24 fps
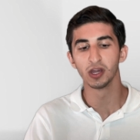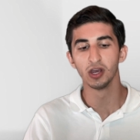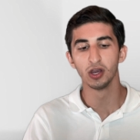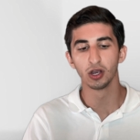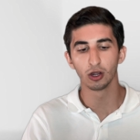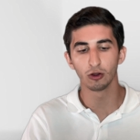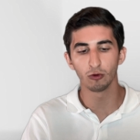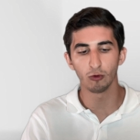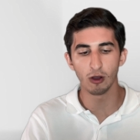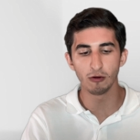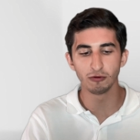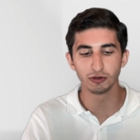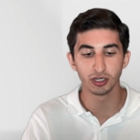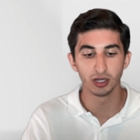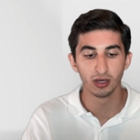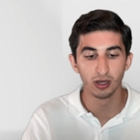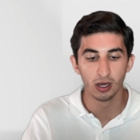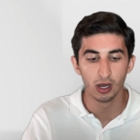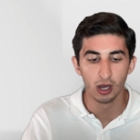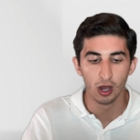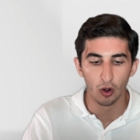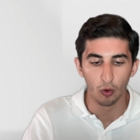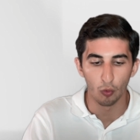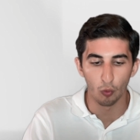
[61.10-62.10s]
Quote,
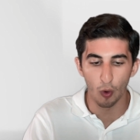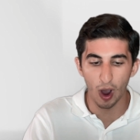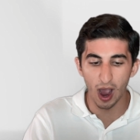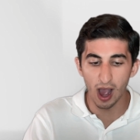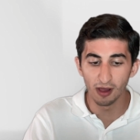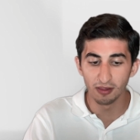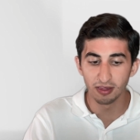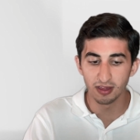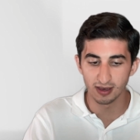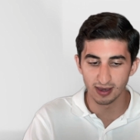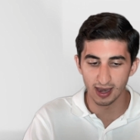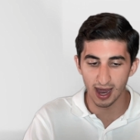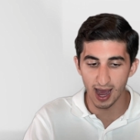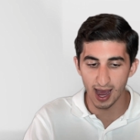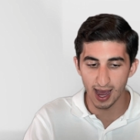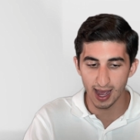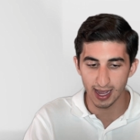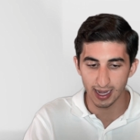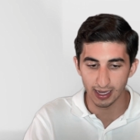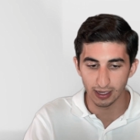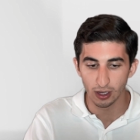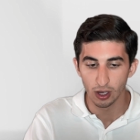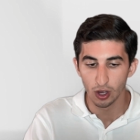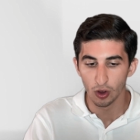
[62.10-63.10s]
while
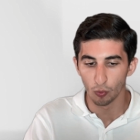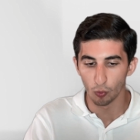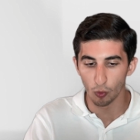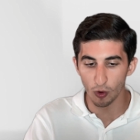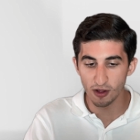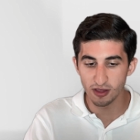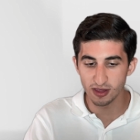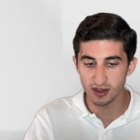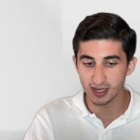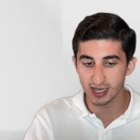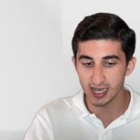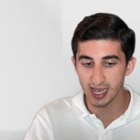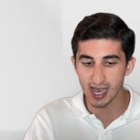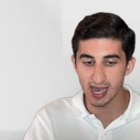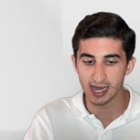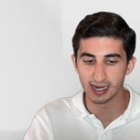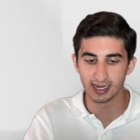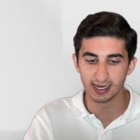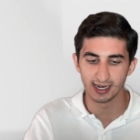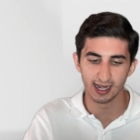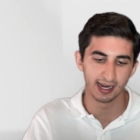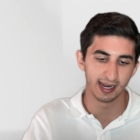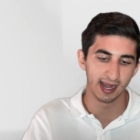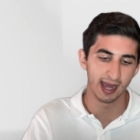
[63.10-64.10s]
denying, once again, it
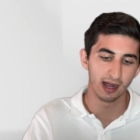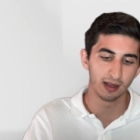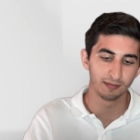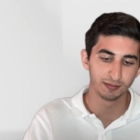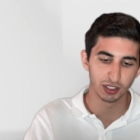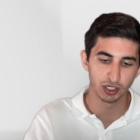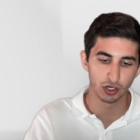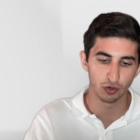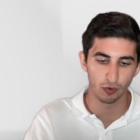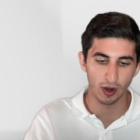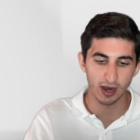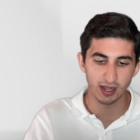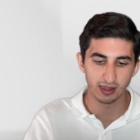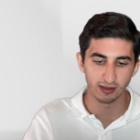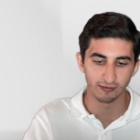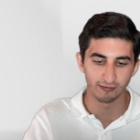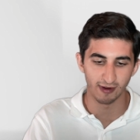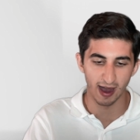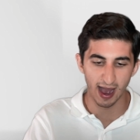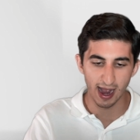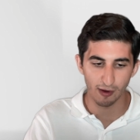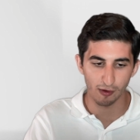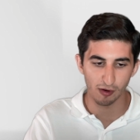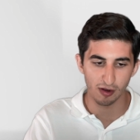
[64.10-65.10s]
had helped create the
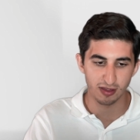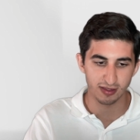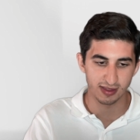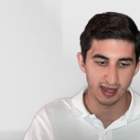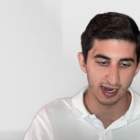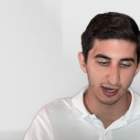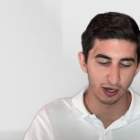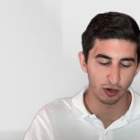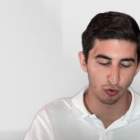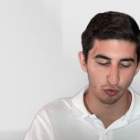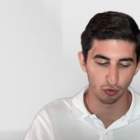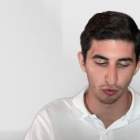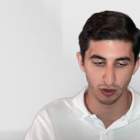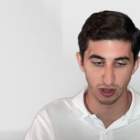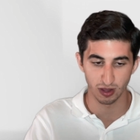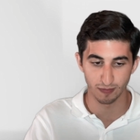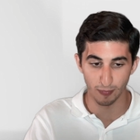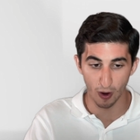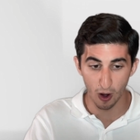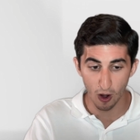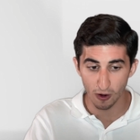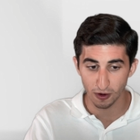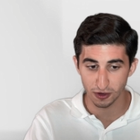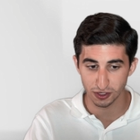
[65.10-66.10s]
virus that
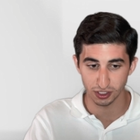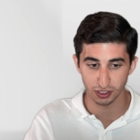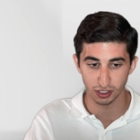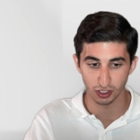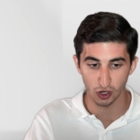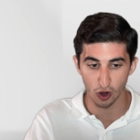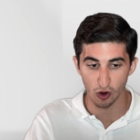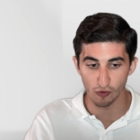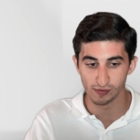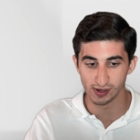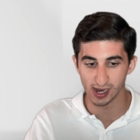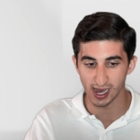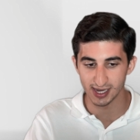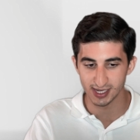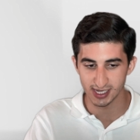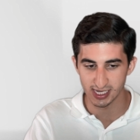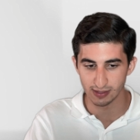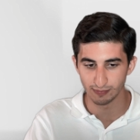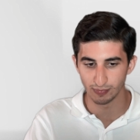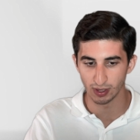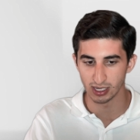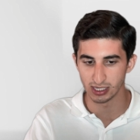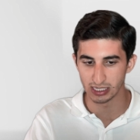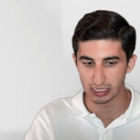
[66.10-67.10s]
sparked the COVID-19
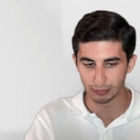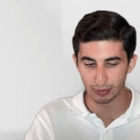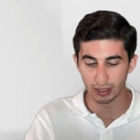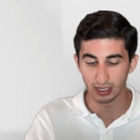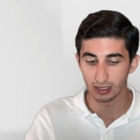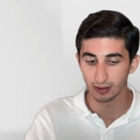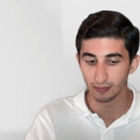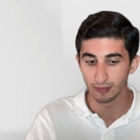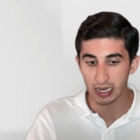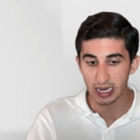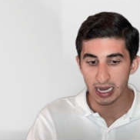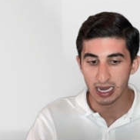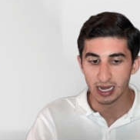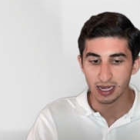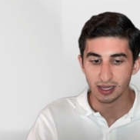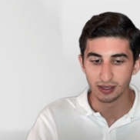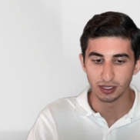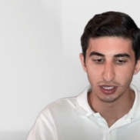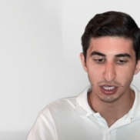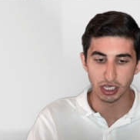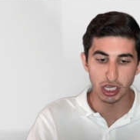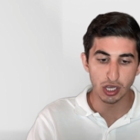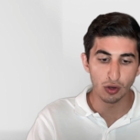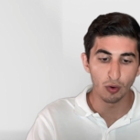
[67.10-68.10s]
pandemic, the
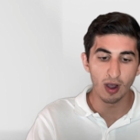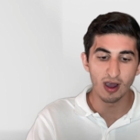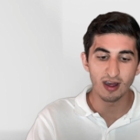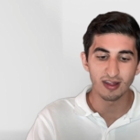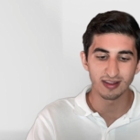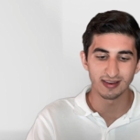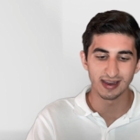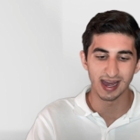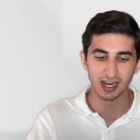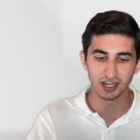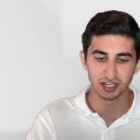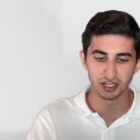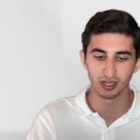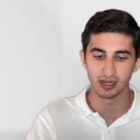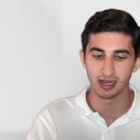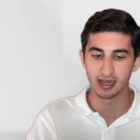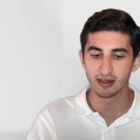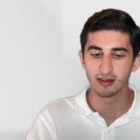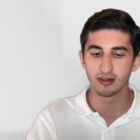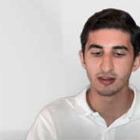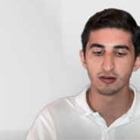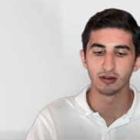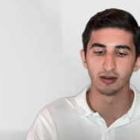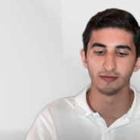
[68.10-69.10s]
U.S. National
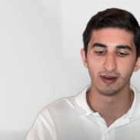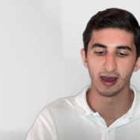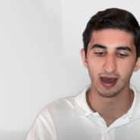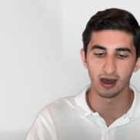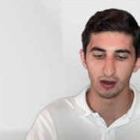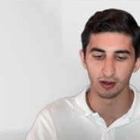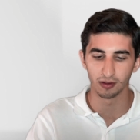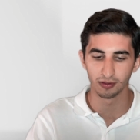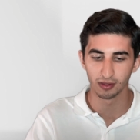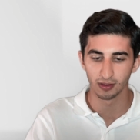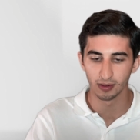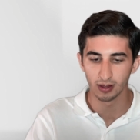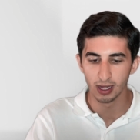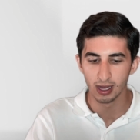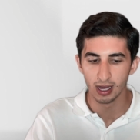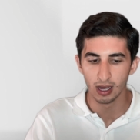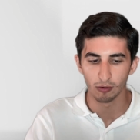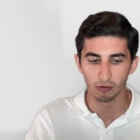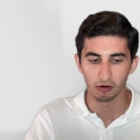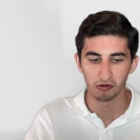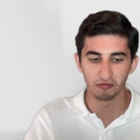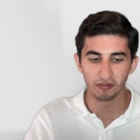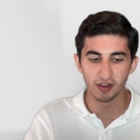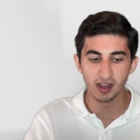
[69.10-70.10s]
Institute of Health
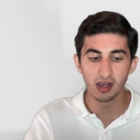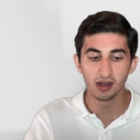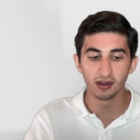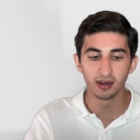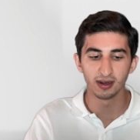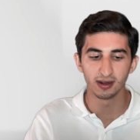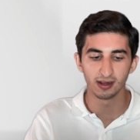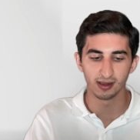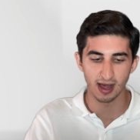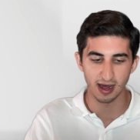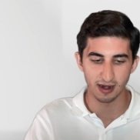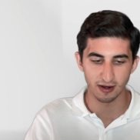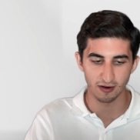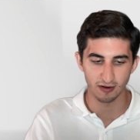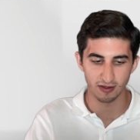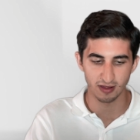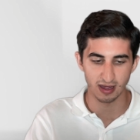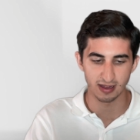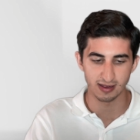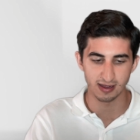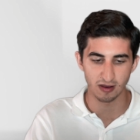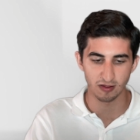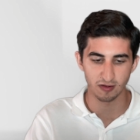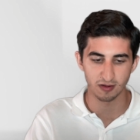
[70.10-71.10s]
revealed in a letter sent
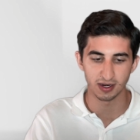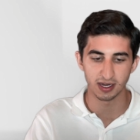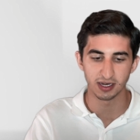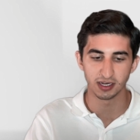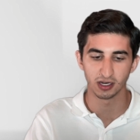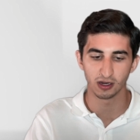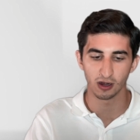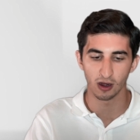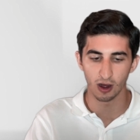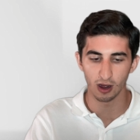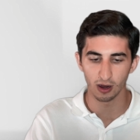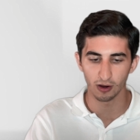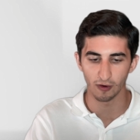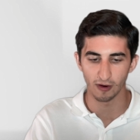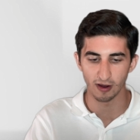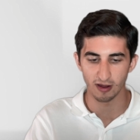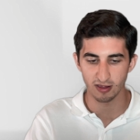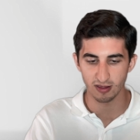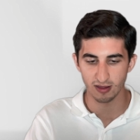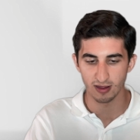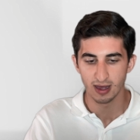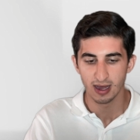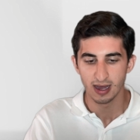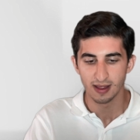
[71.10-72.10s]
yesterday to
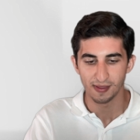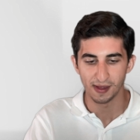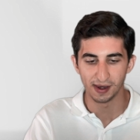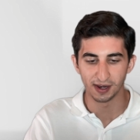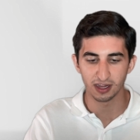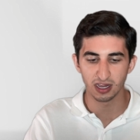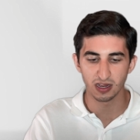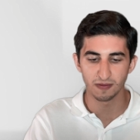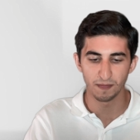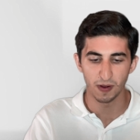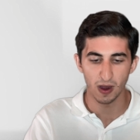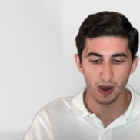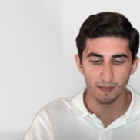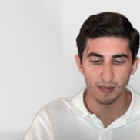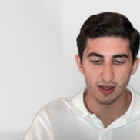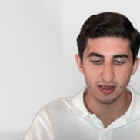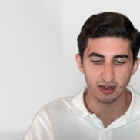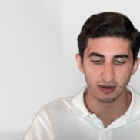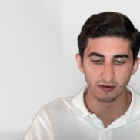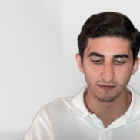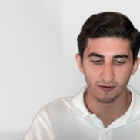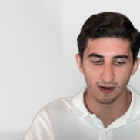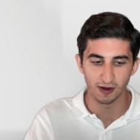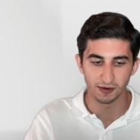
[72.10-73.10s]
Congress that experiments it
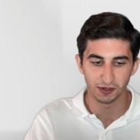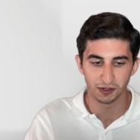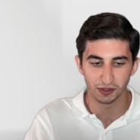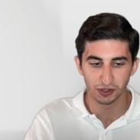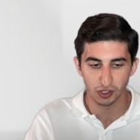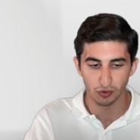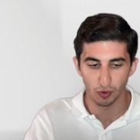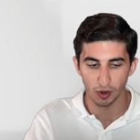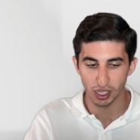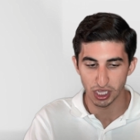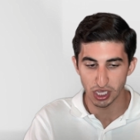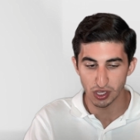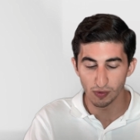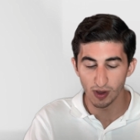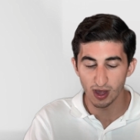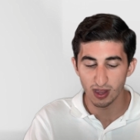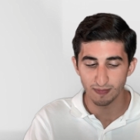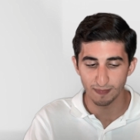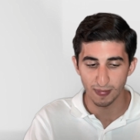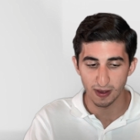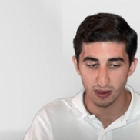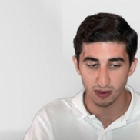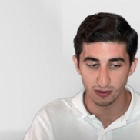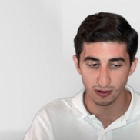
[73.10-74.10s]
funded through a
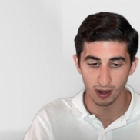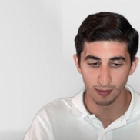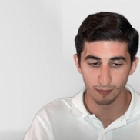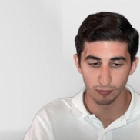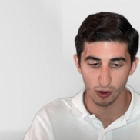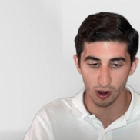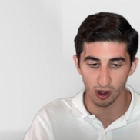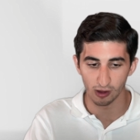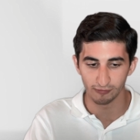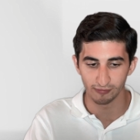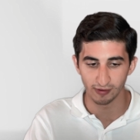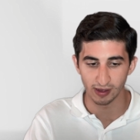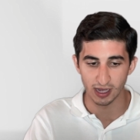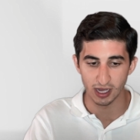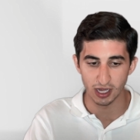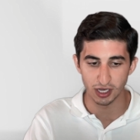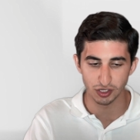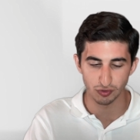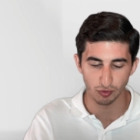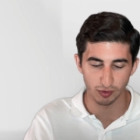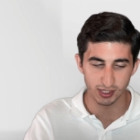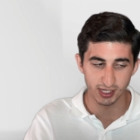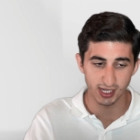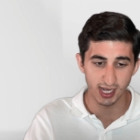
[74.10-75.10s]
U.S.-based nonprofit in
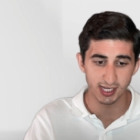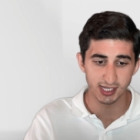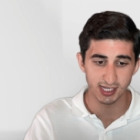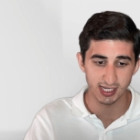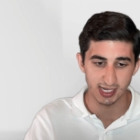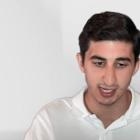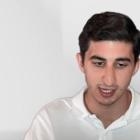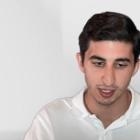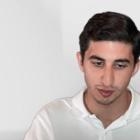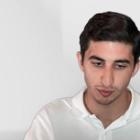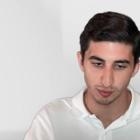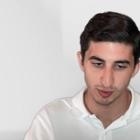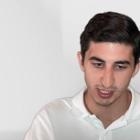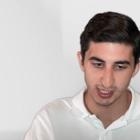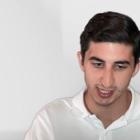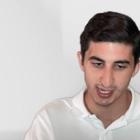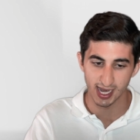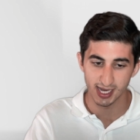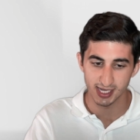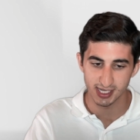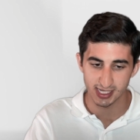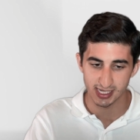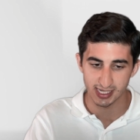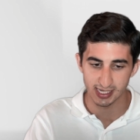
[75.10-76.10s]
2018 and
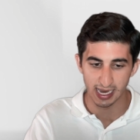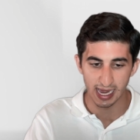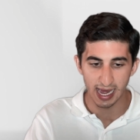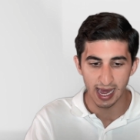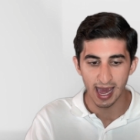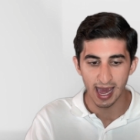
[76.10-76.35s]
2019